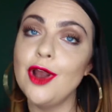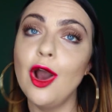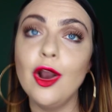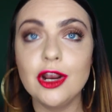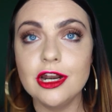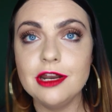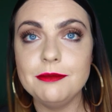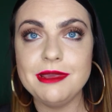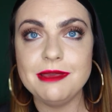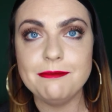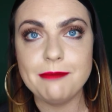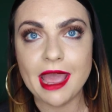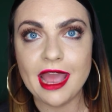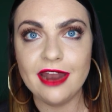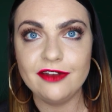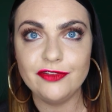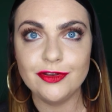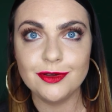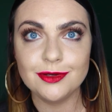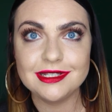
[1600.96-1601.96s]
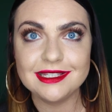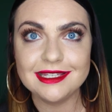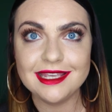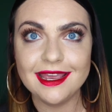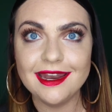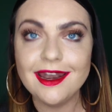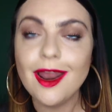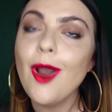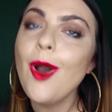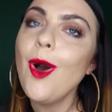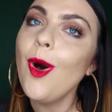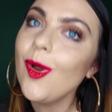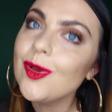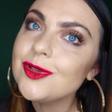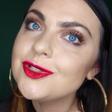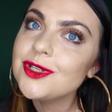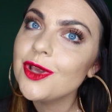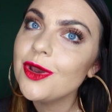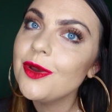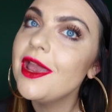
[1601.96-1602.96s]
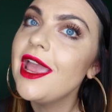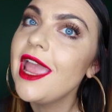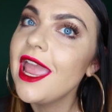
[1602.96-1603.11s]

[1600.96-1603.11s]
not going to be bad for your skin also